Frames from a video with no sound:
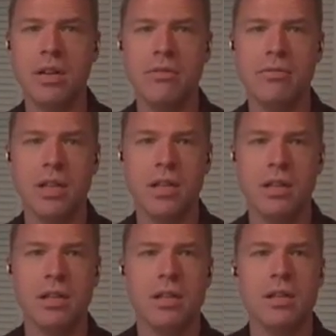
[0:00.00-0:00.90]
of
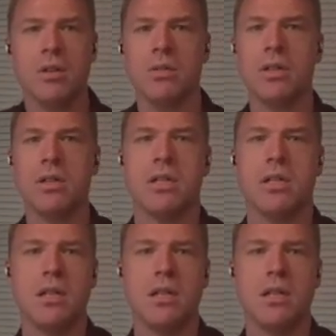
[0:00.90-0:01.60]
the shareholders.